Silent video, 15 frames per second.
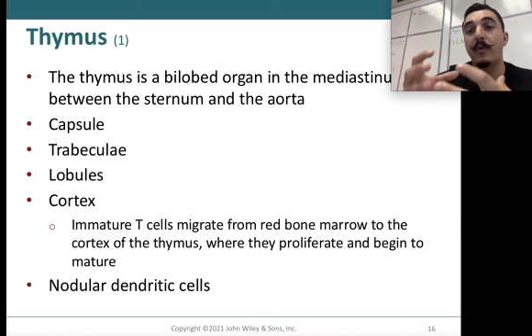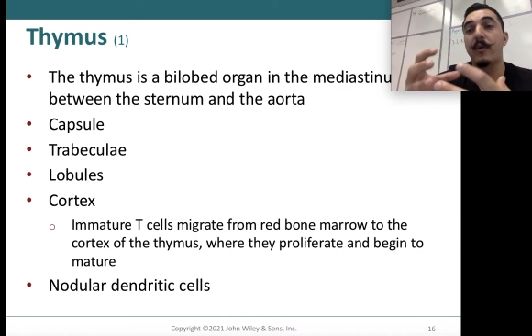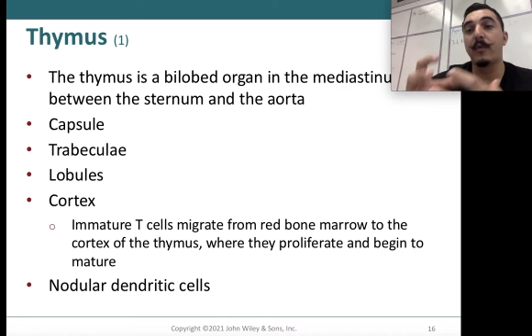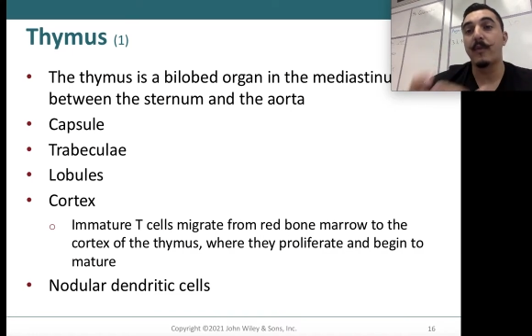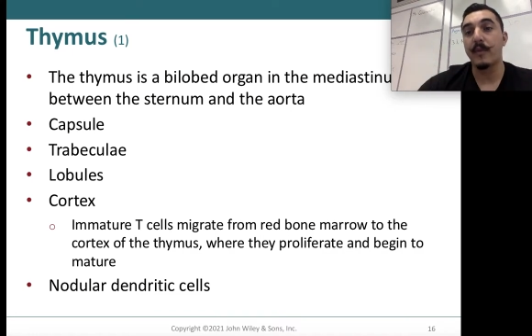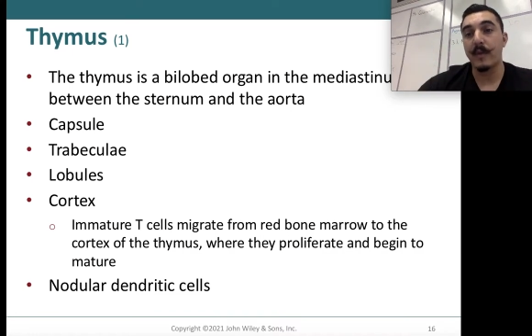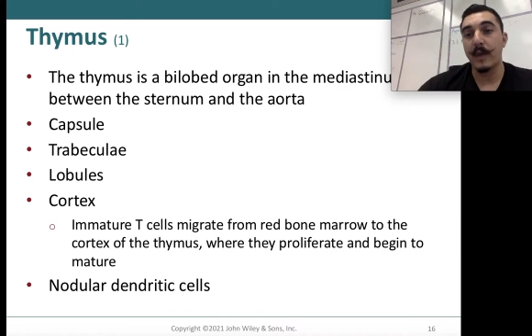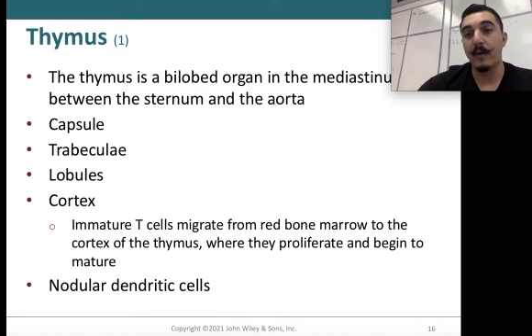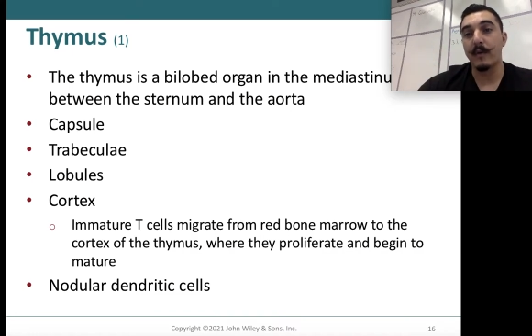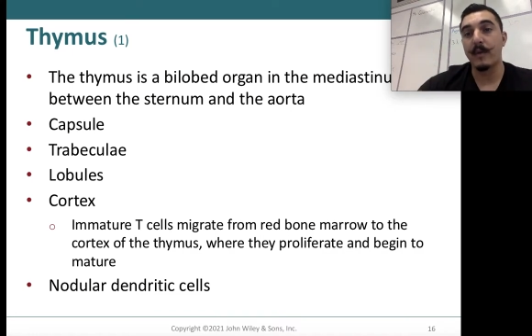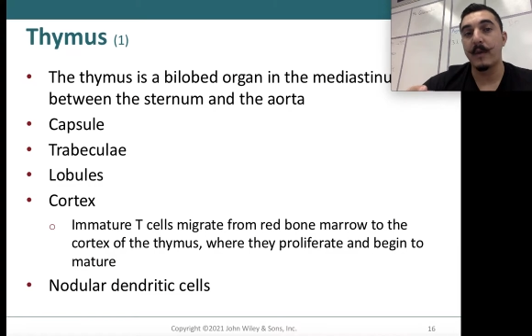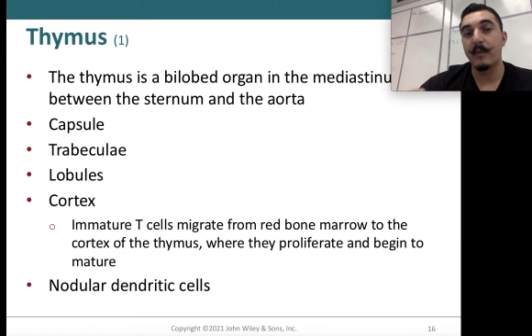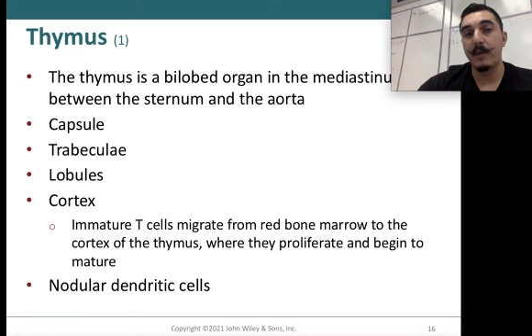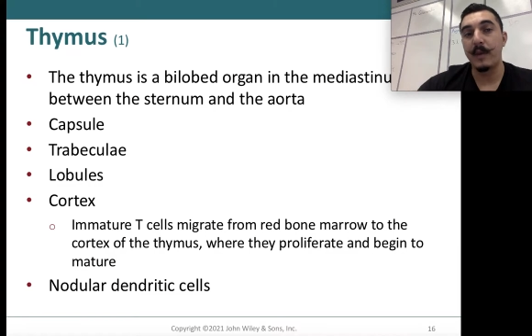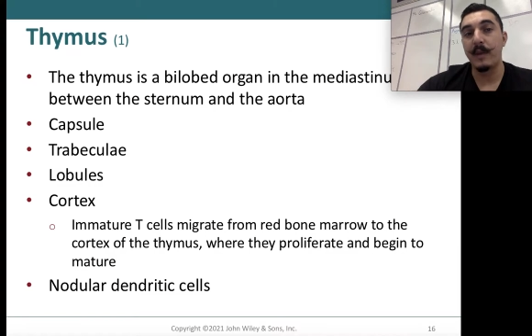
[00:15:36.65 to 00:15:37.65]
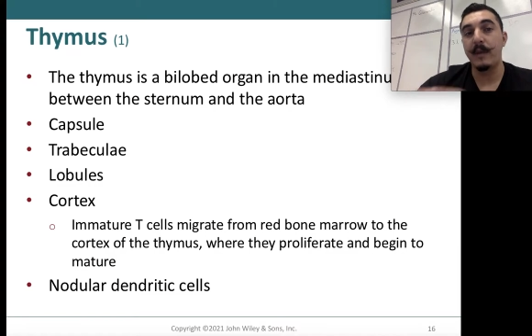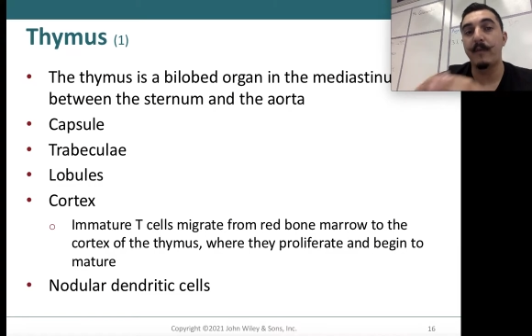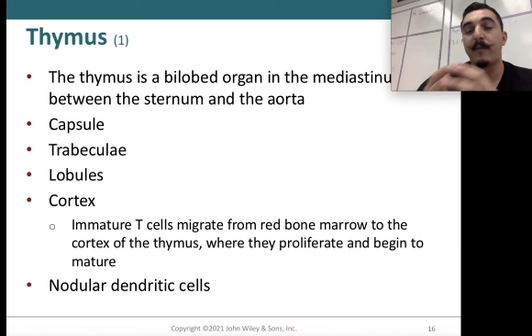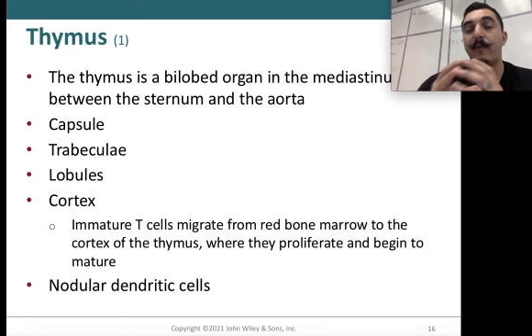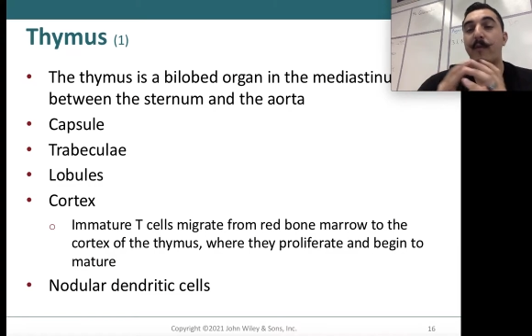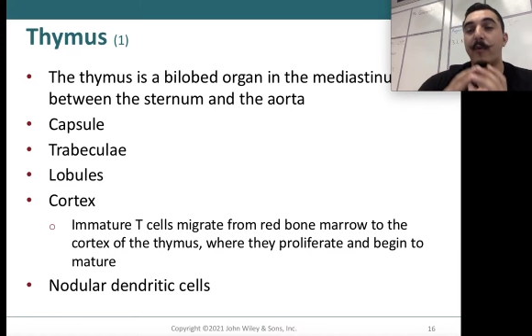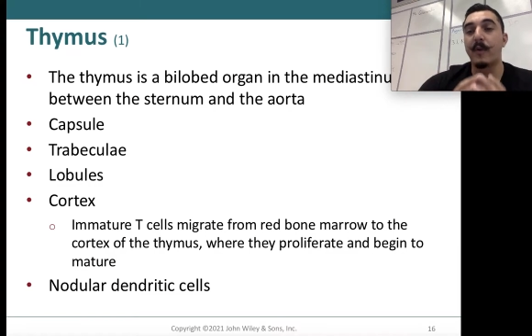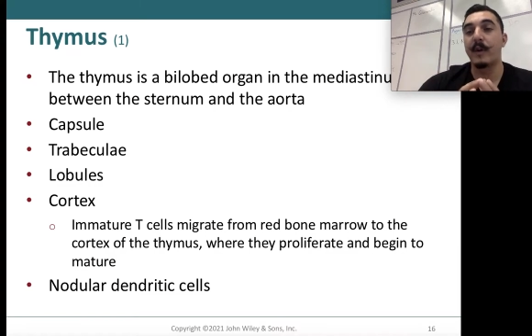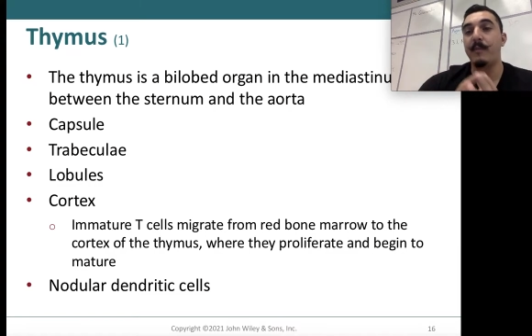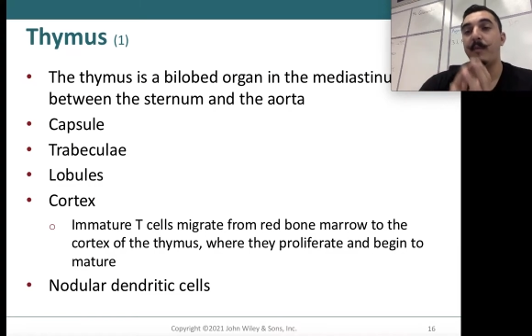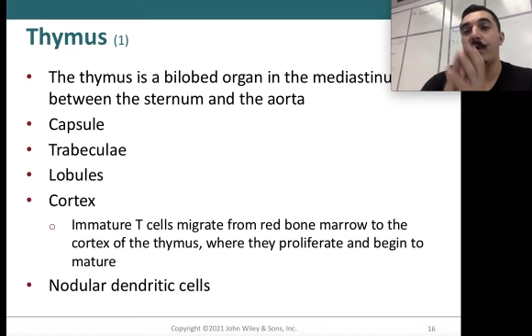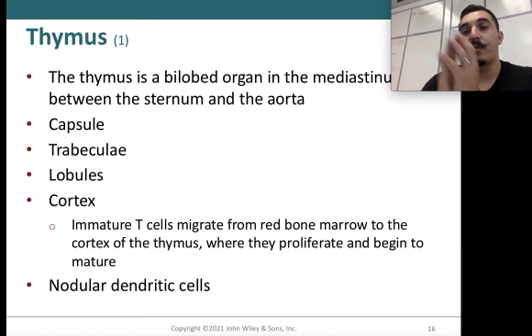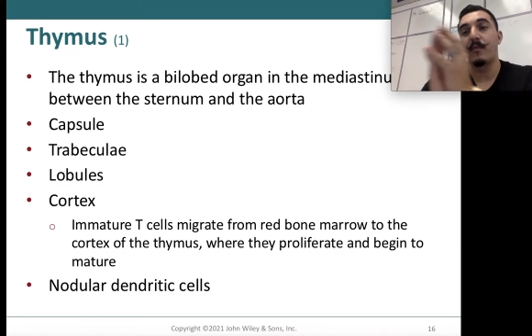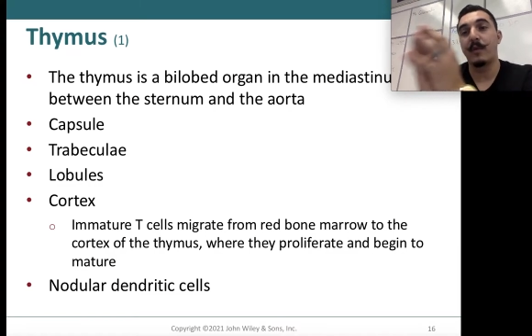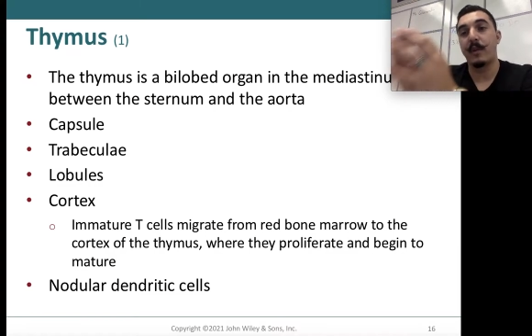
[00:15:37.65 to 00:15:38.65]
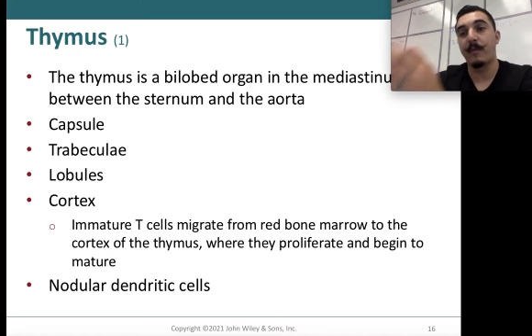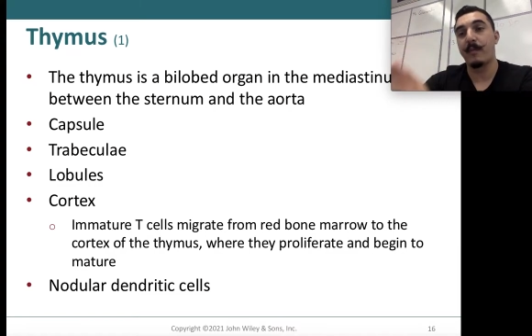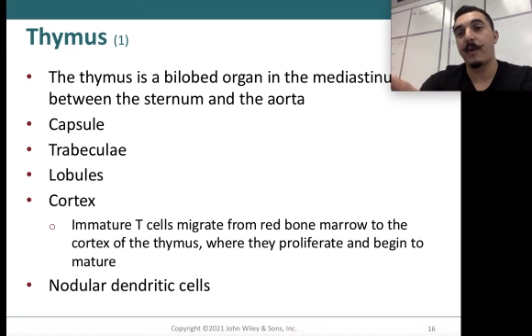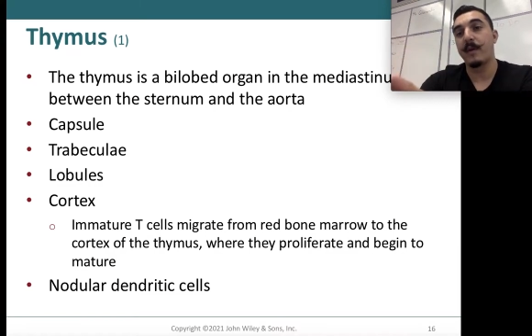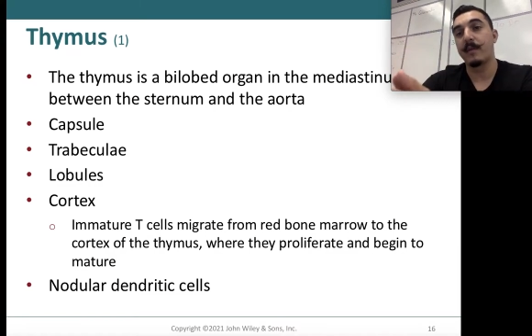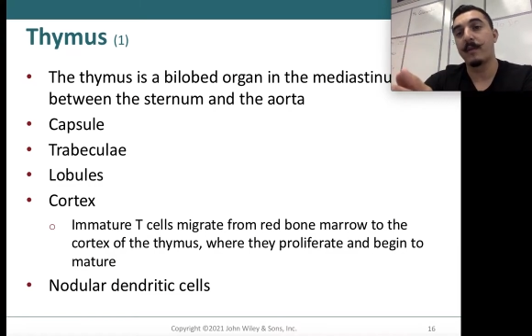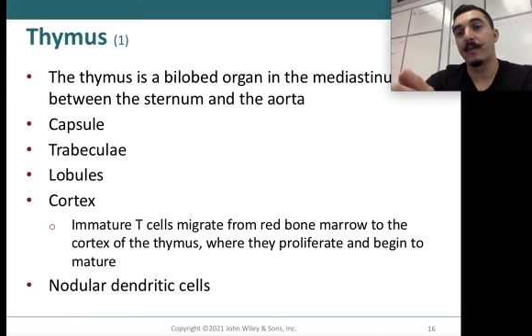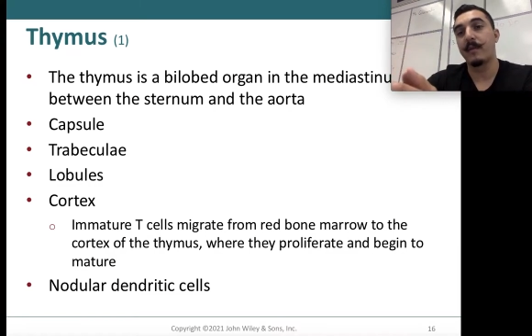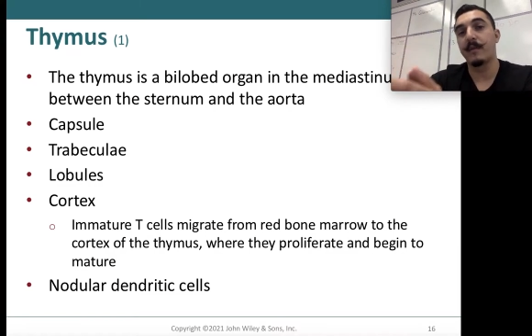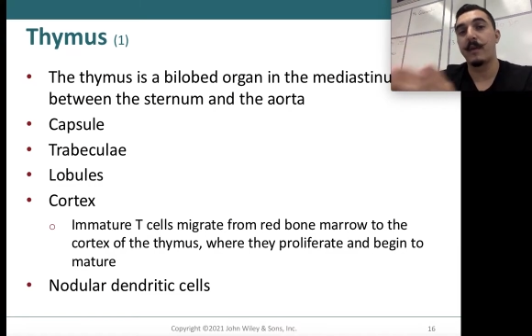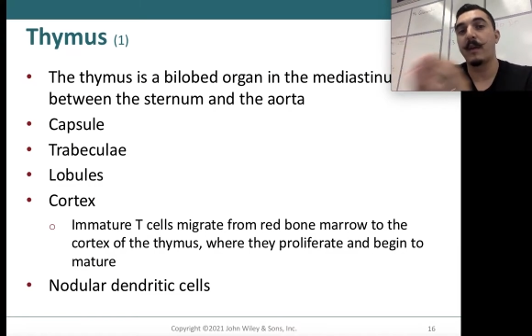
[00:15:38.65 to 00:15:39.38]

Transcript: those cells that we need for immune response. Okay,